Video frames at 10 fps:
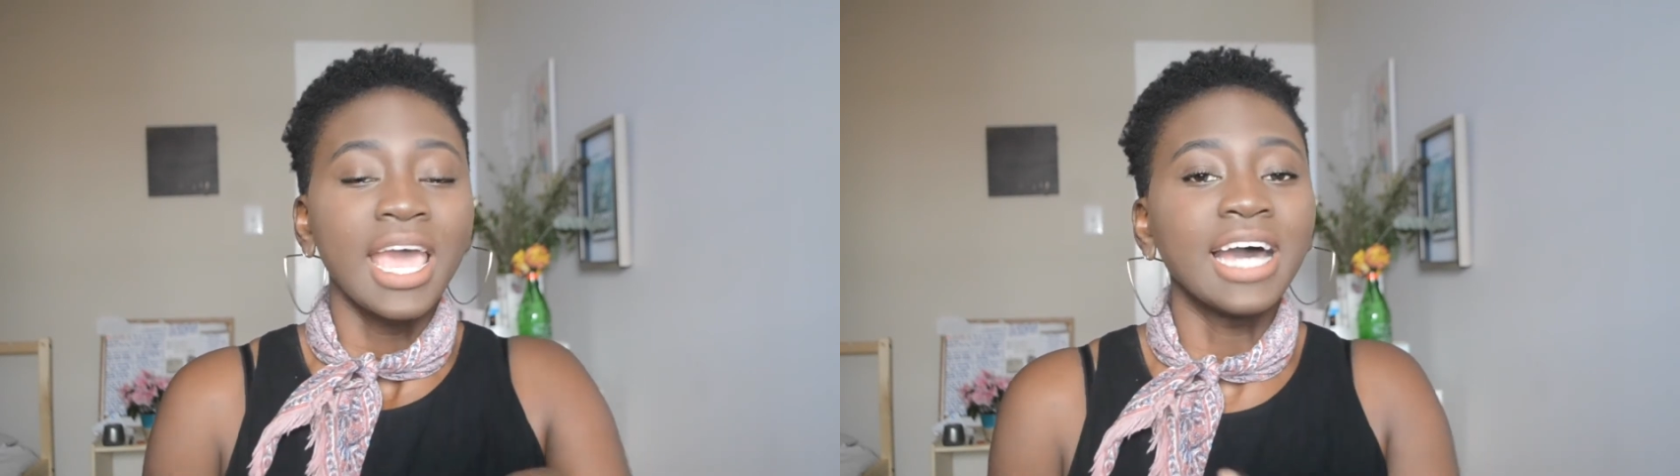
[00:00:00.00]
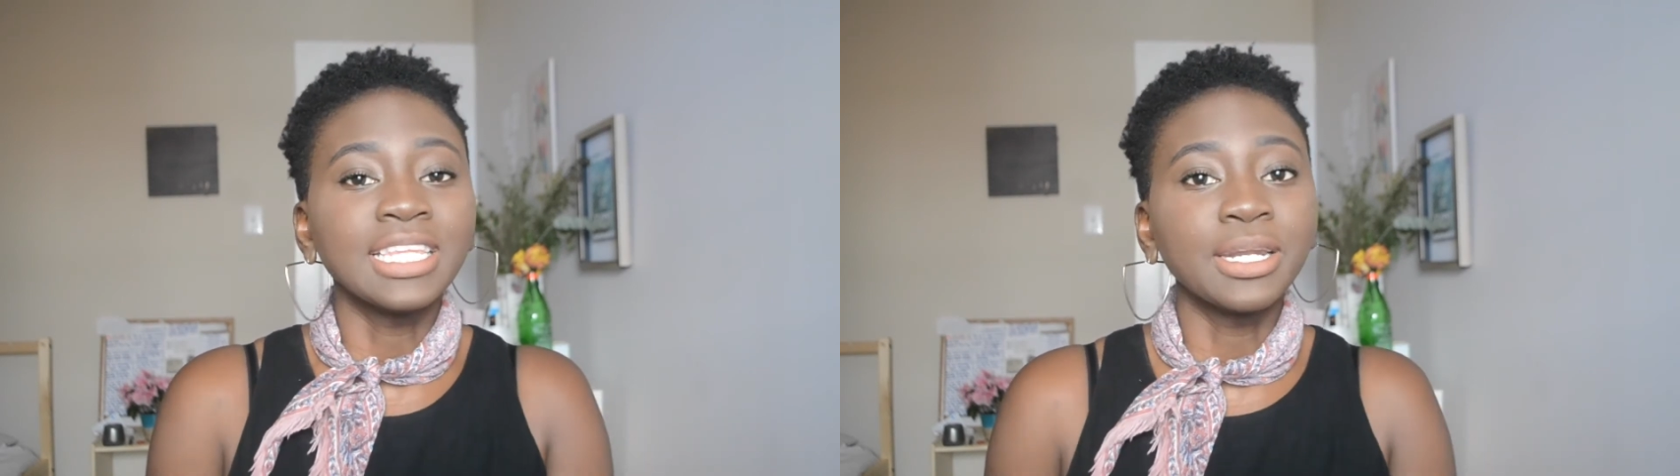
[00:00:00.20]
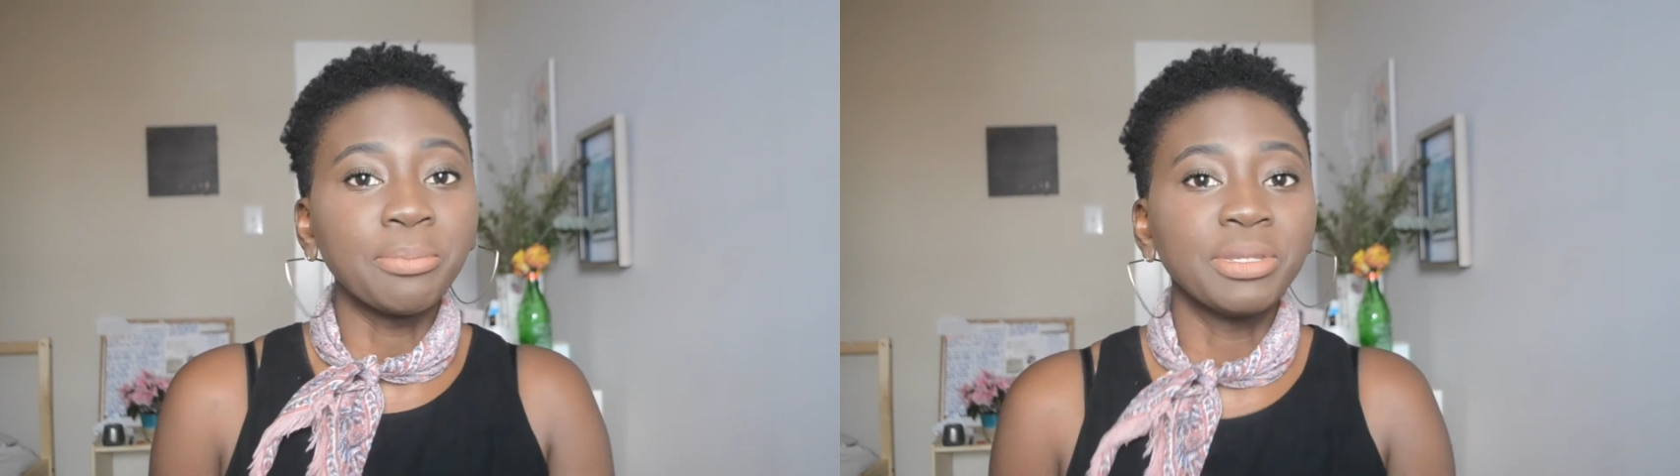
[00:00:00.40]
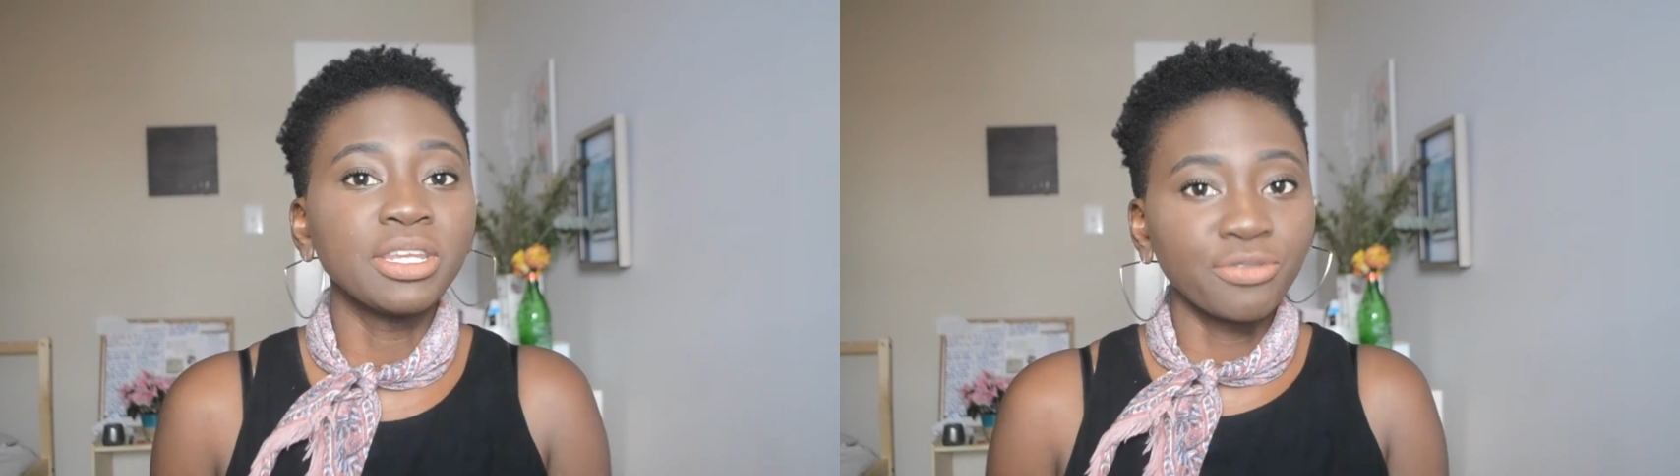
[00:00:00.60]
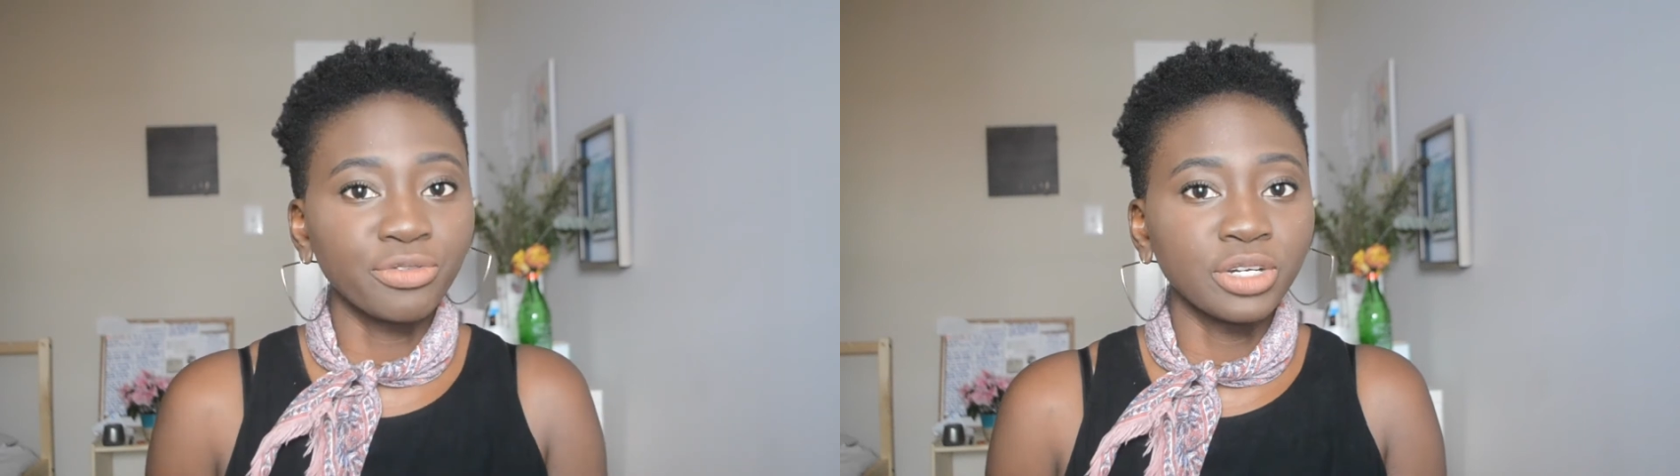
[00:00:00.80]
and then a
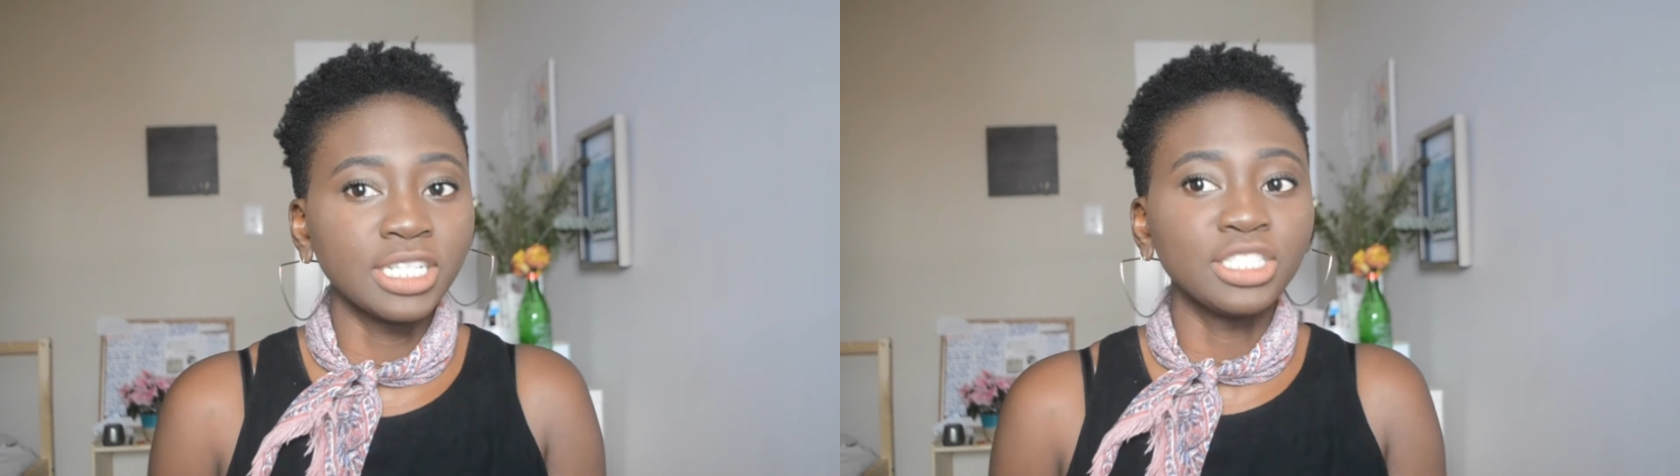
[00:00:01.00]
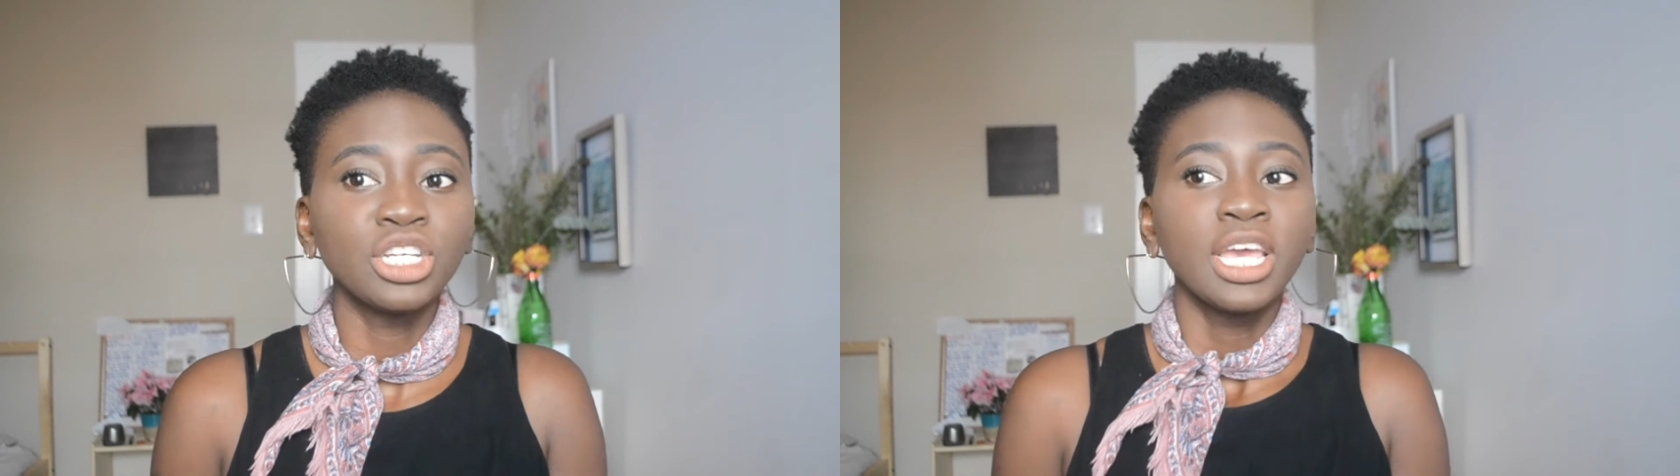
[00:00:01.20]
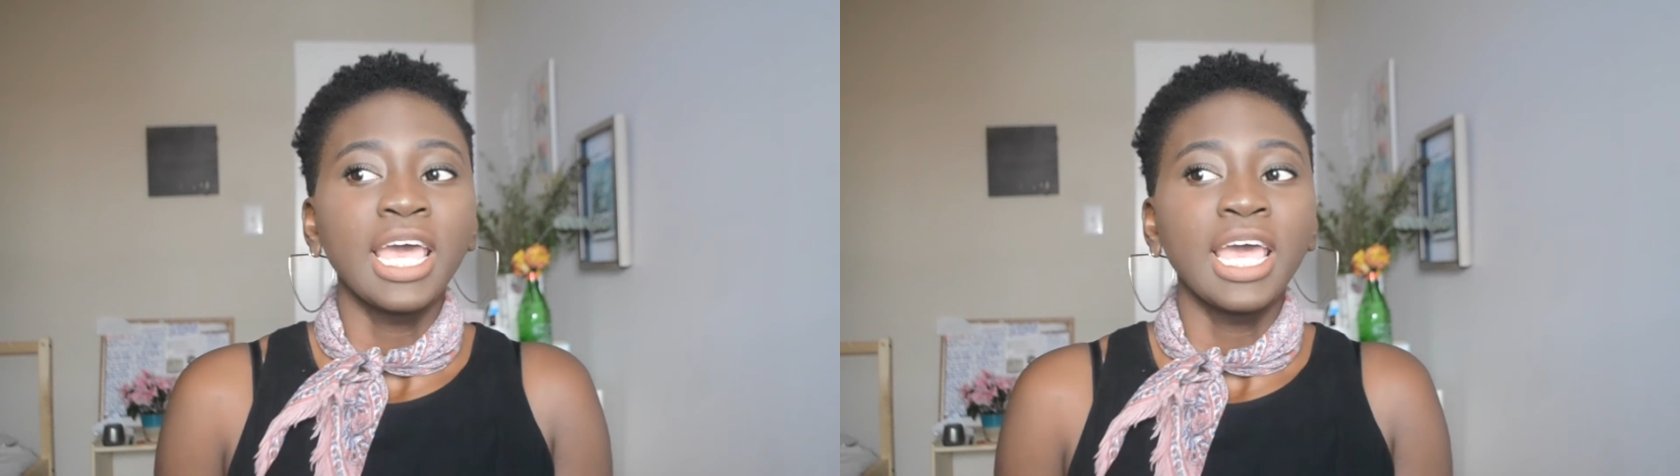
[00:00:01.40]
mini fridge.